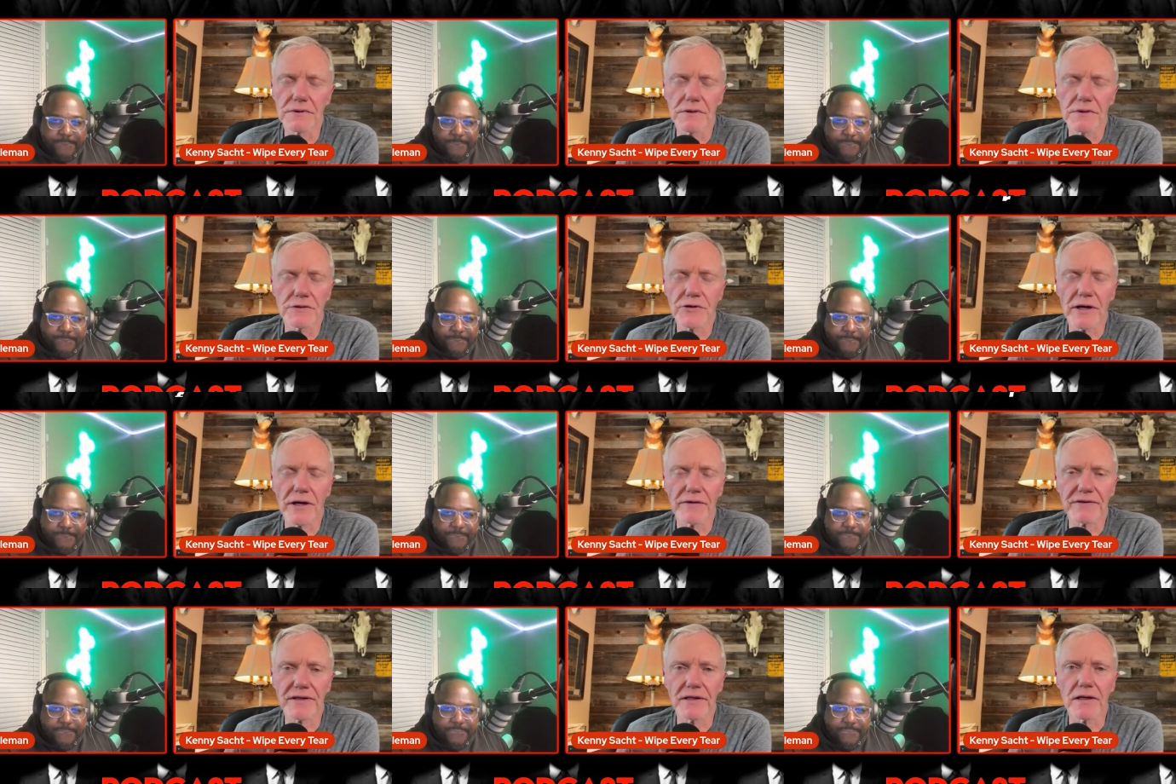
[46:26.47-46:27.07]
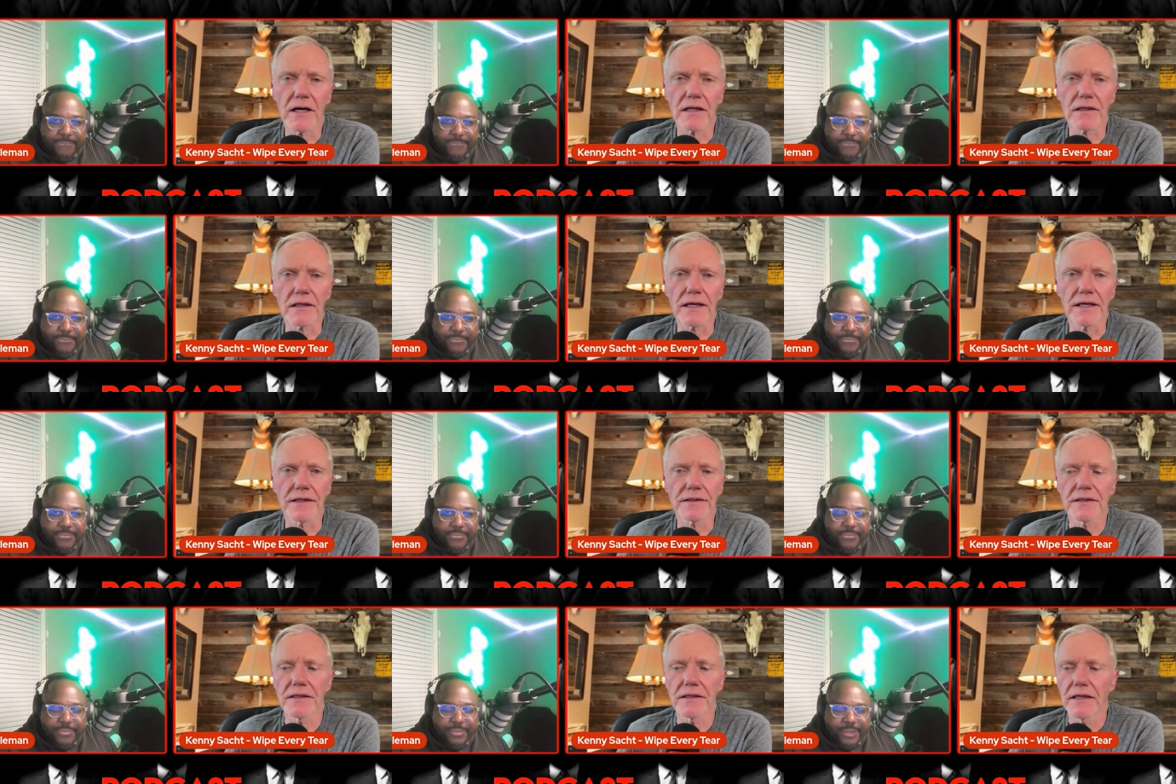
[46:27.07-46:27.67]
Speaker 1: trafficking
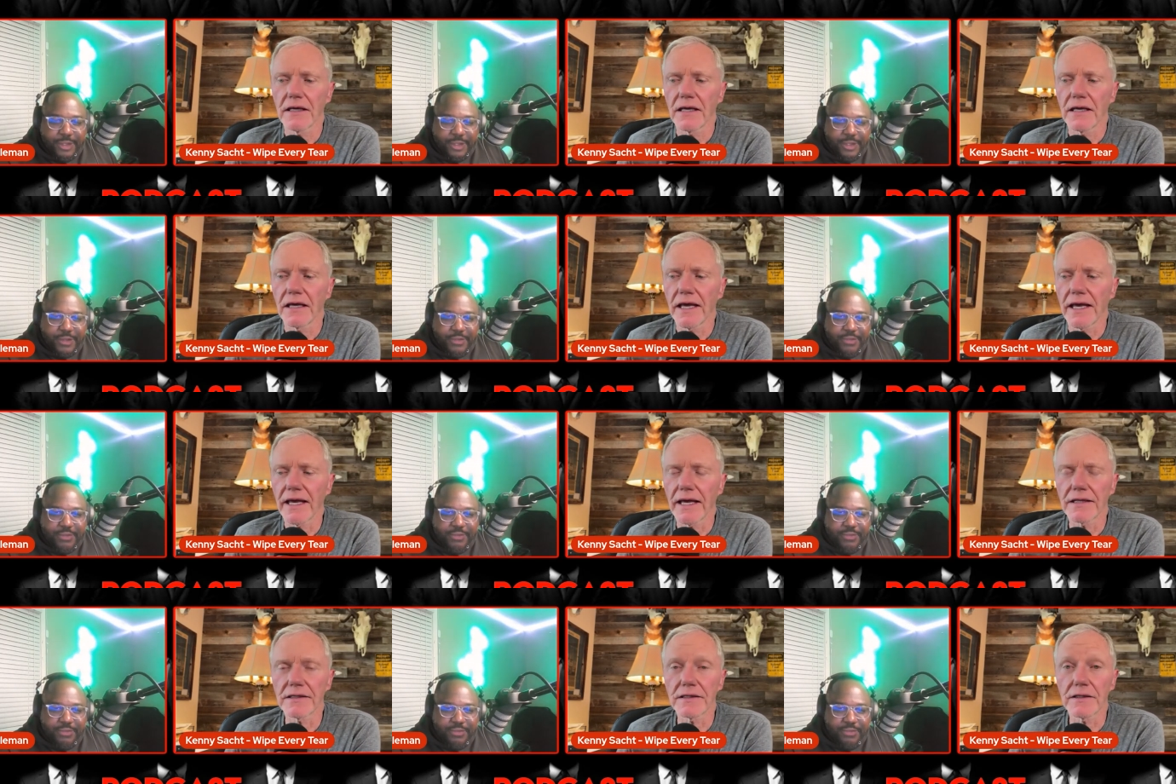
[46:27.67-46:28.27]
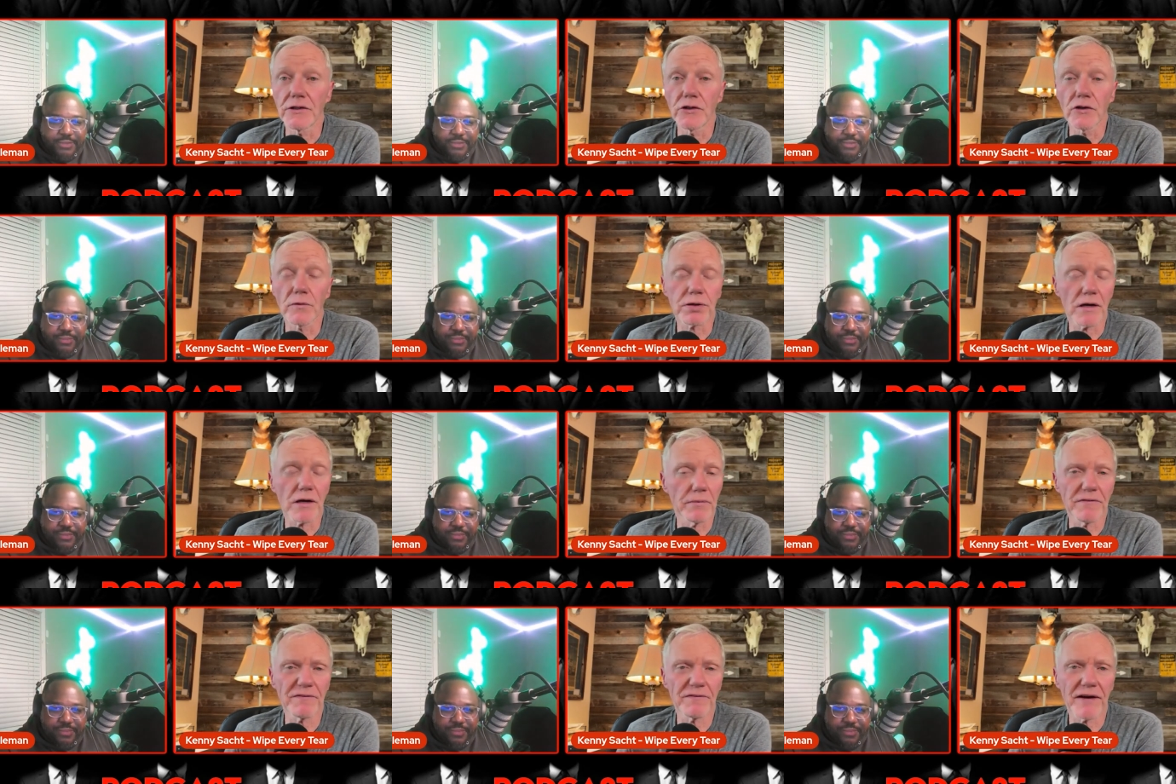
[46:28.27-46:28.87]
hotline, and you'll
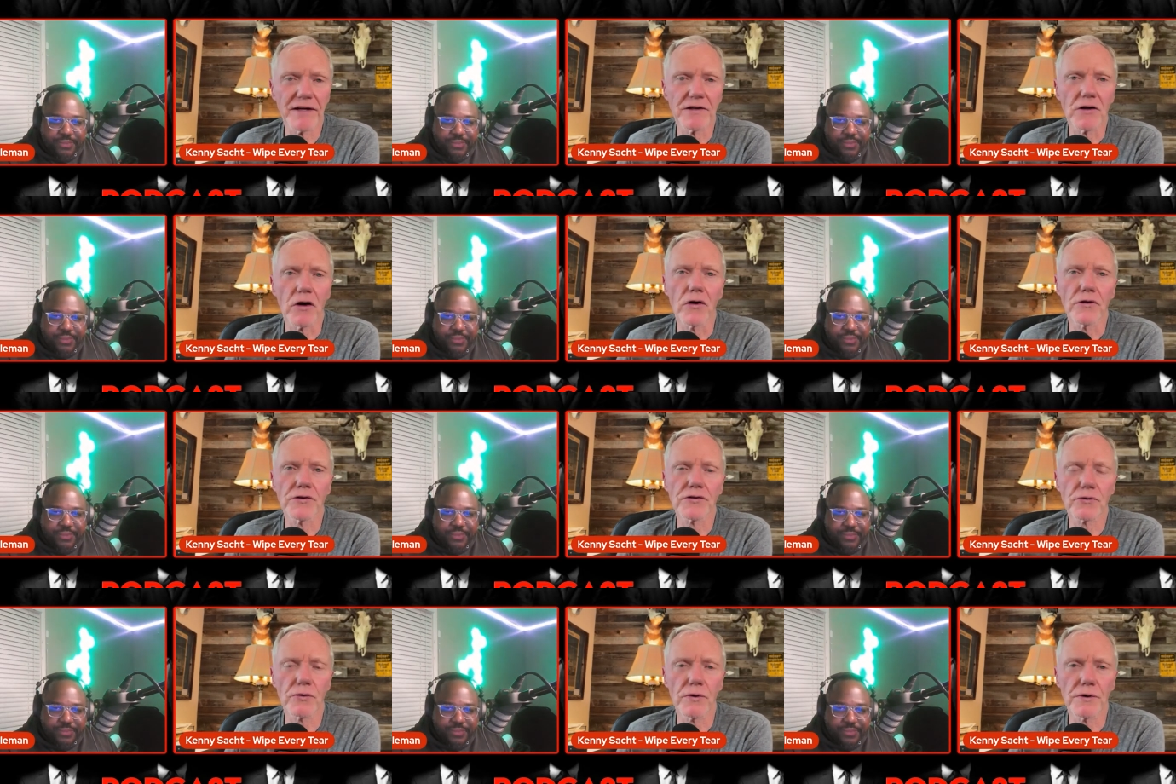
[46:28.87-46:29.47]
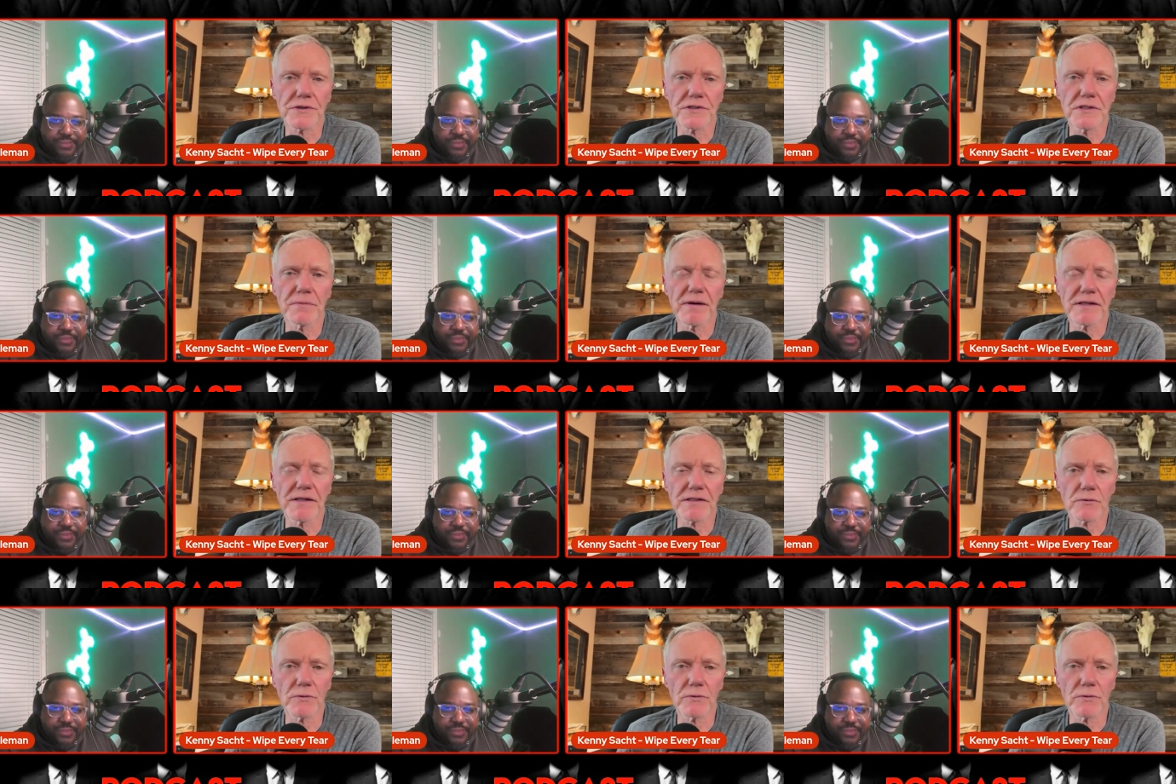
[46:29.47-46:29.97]
probably find all sorts. Depends on